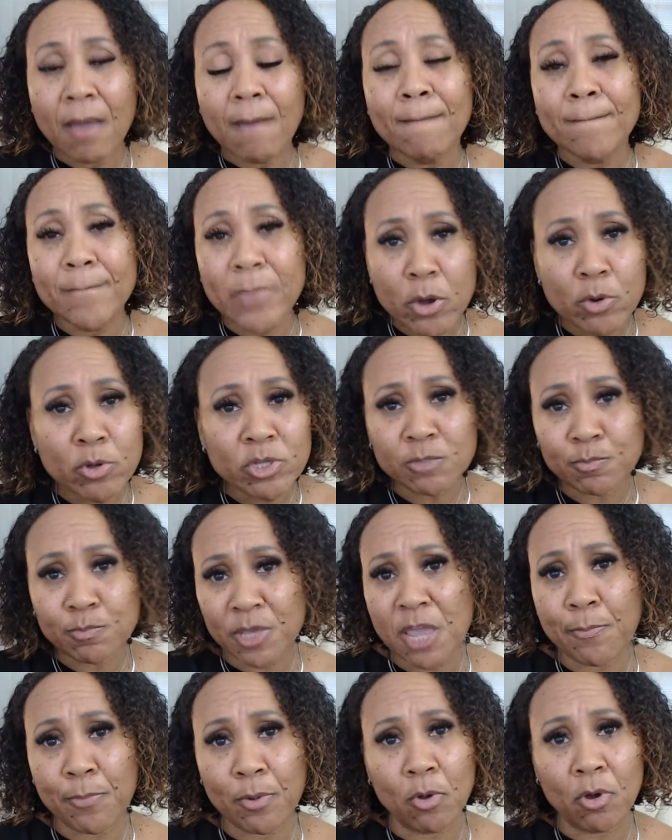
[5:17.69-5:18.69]
Most
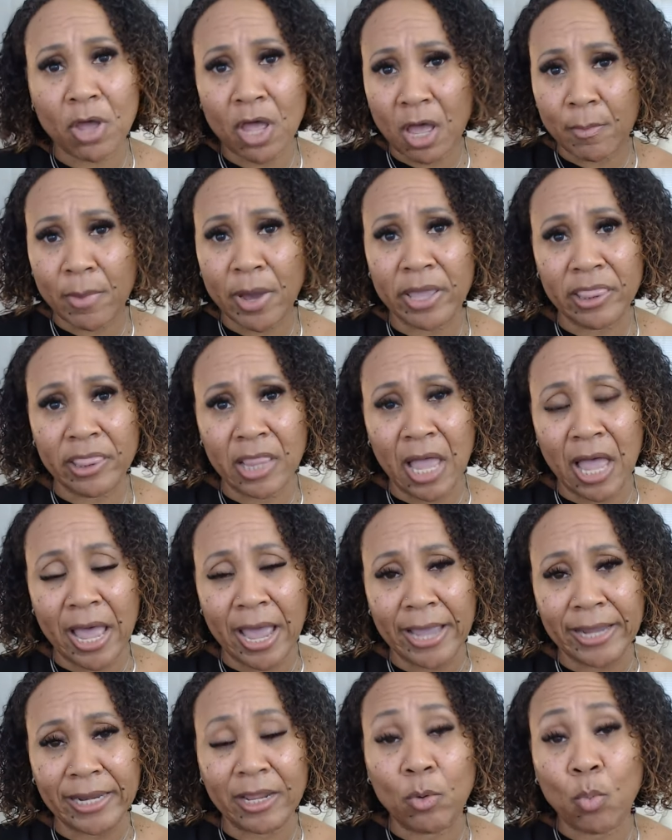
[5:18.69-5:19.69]
people come
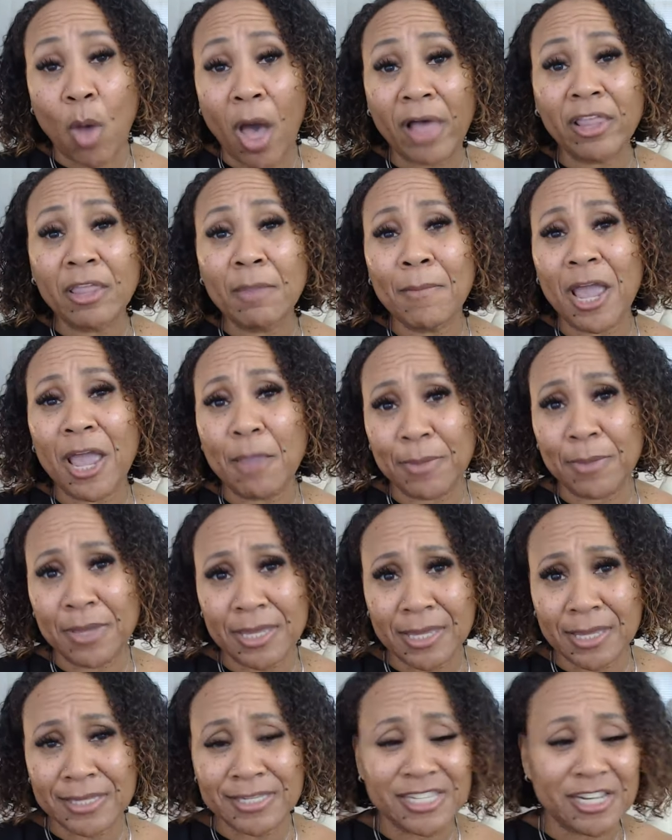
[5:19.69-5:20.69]
online, and while it might be
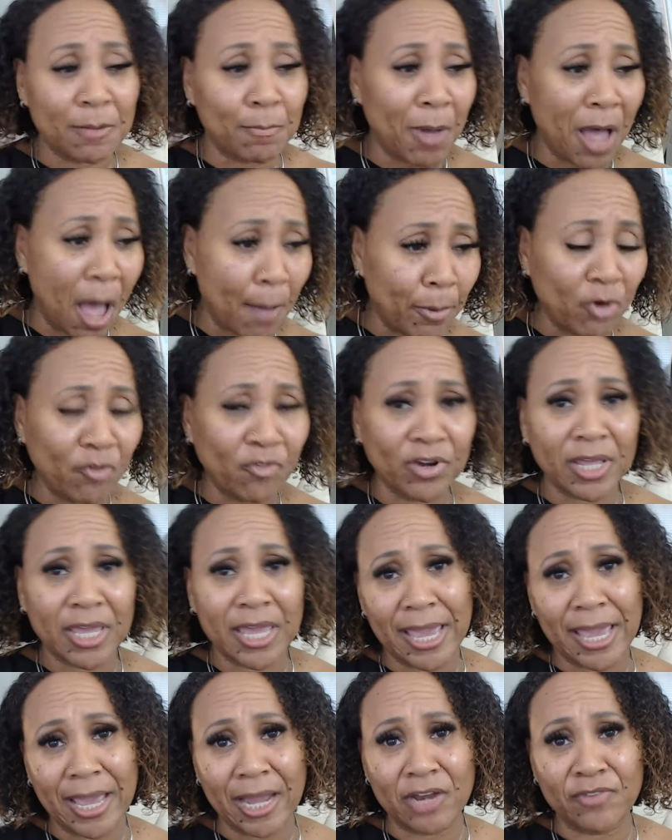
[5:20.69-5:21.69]
easy to pop over to
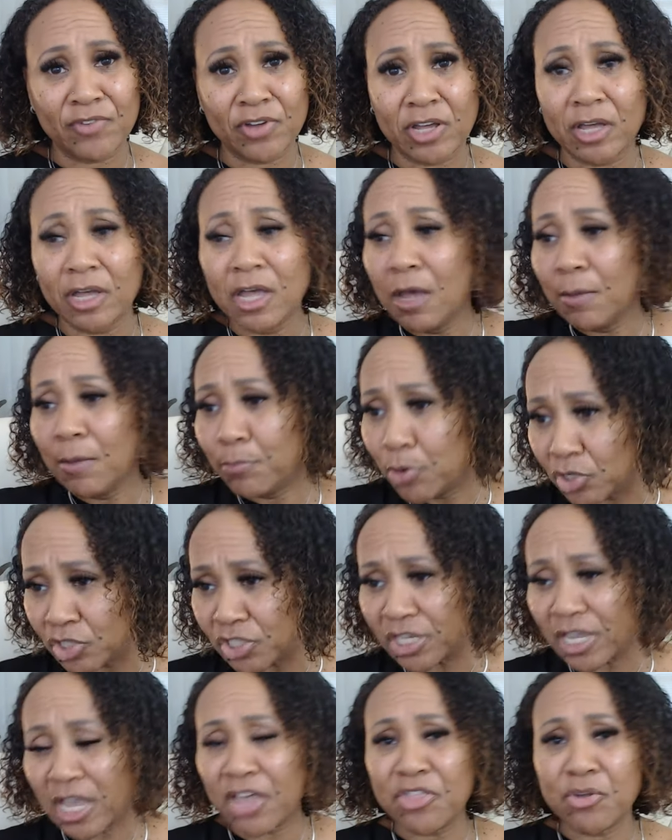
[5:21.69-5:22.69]
Canva, put
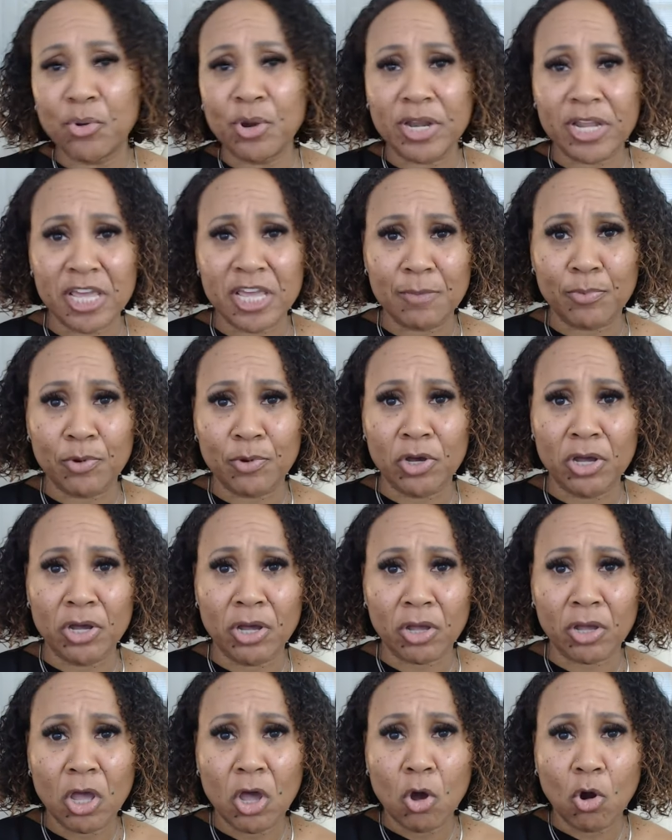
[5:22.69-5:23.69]
together an
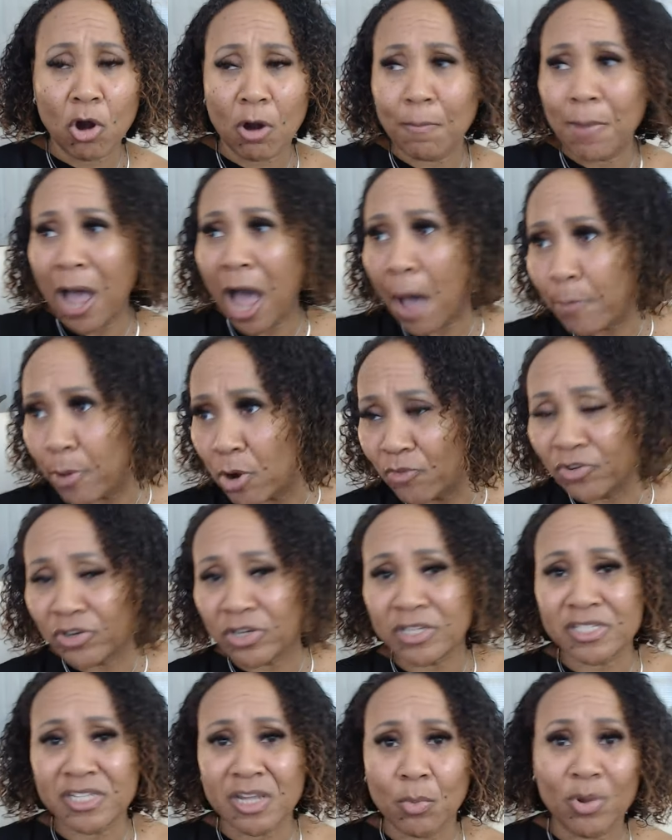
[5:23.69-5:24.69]
ebook, or pop over
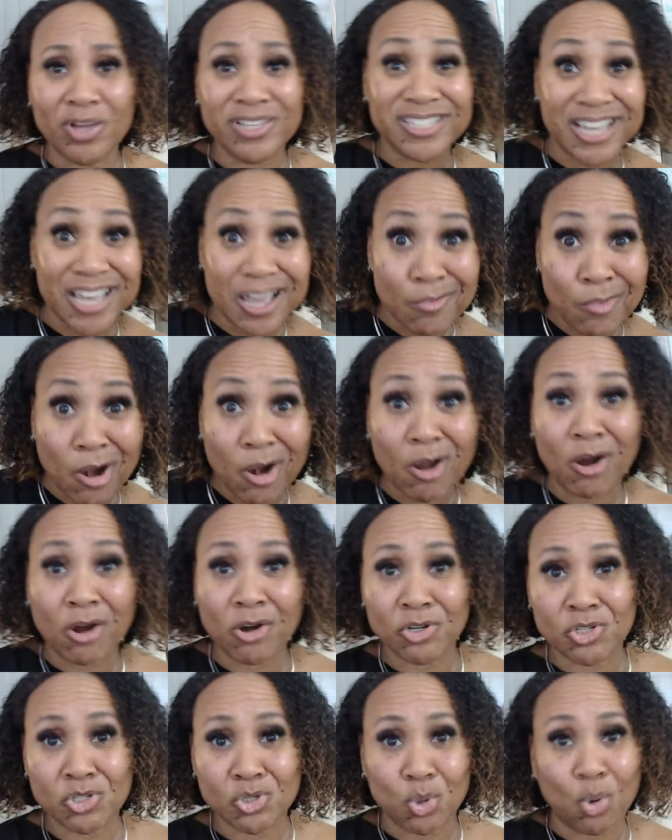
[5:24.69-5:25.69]
to someone's M R
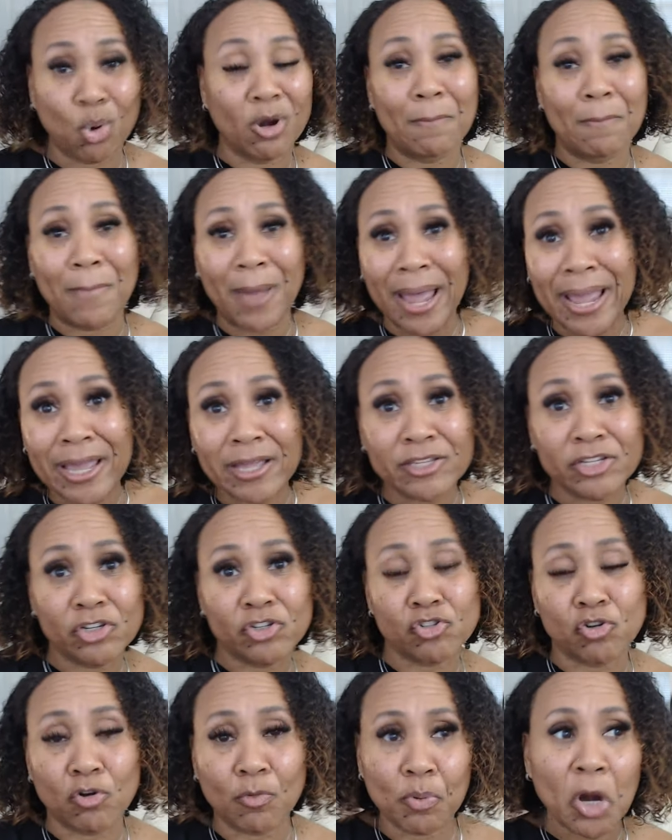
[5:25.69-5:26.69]
R store and buy a
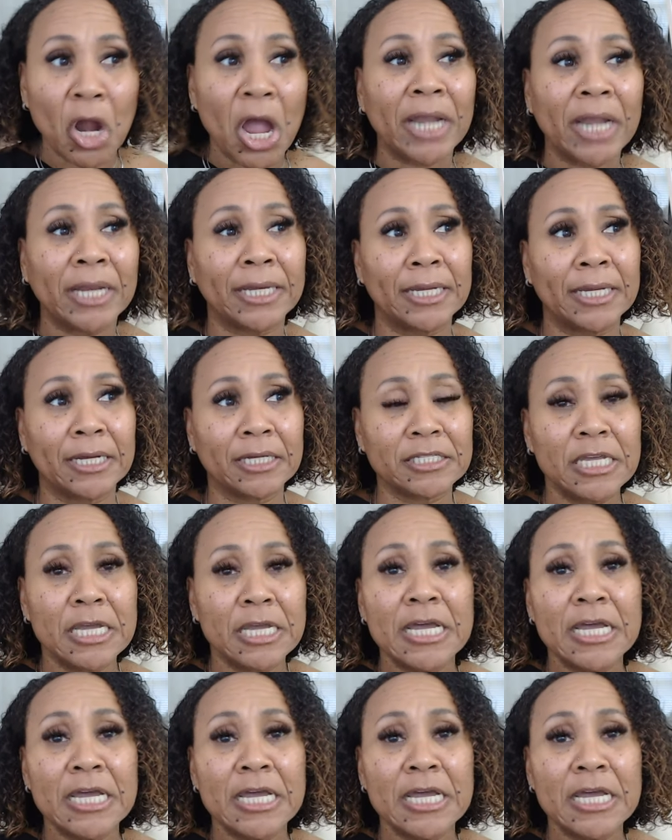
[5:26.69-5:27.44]
digital product,